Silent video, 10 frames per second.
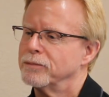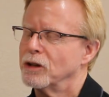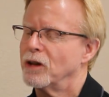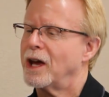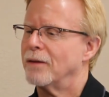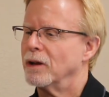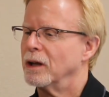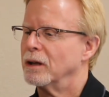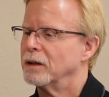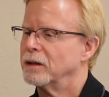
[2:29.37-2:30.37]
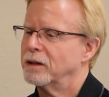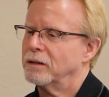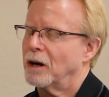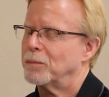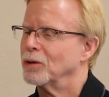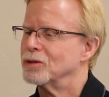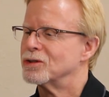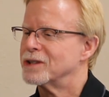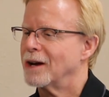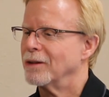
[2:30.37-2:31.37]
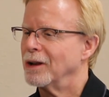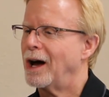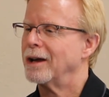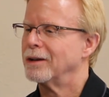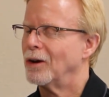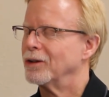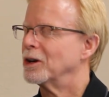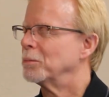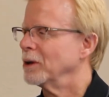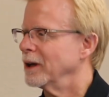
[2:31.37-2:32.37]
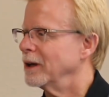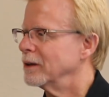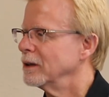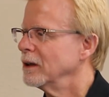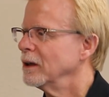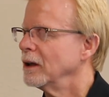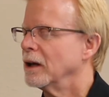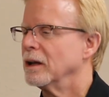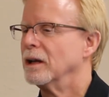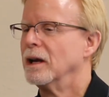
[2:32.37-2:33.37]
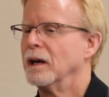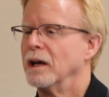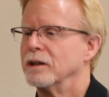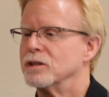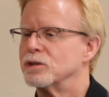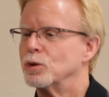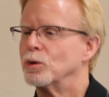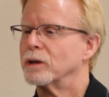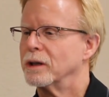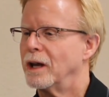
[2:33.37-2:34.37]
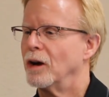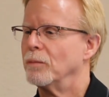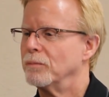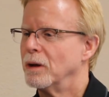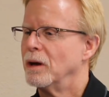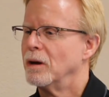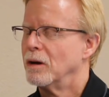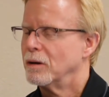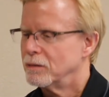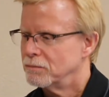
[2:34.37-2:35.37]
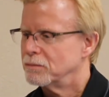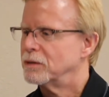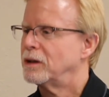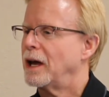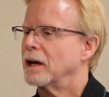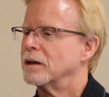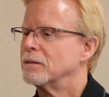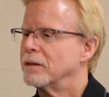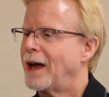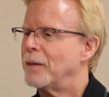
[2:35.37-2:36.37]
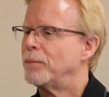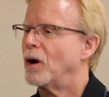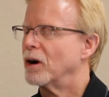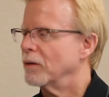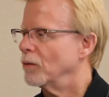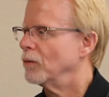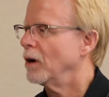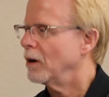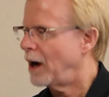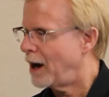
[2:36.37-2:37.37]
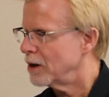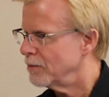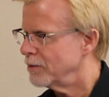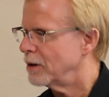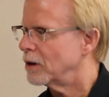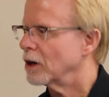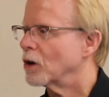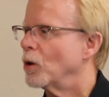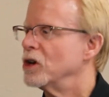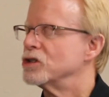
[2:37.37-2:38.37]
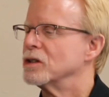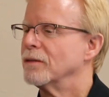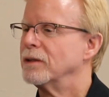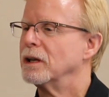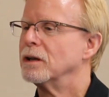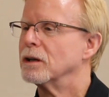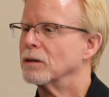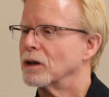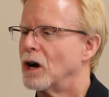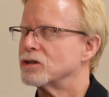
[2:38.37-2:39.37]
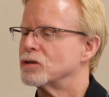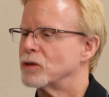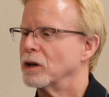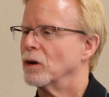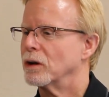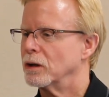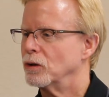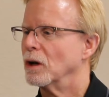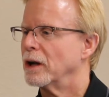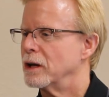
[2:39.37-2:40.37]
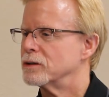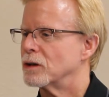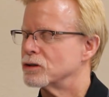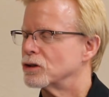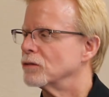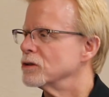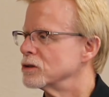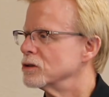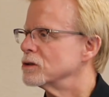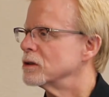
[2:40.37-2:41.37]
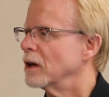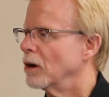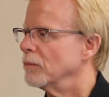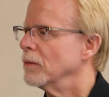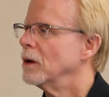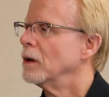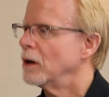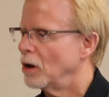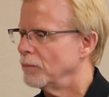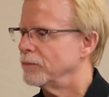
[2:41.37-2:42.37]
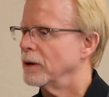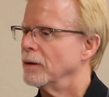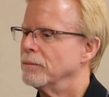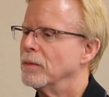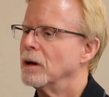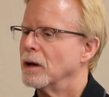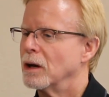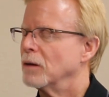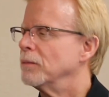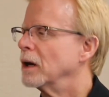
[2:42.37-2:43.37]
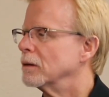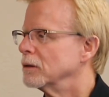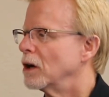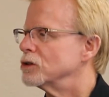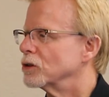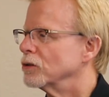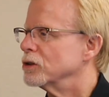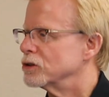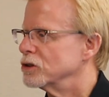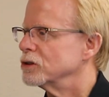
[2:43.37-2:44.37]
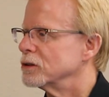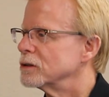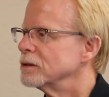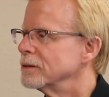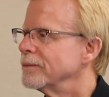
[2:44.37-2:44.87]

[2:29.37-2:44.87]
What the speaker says: they have our producers have a lot on their plate, and this tool can help take that part out of their equation of needing to concentrate on and utilize our services to help them make logical decisions.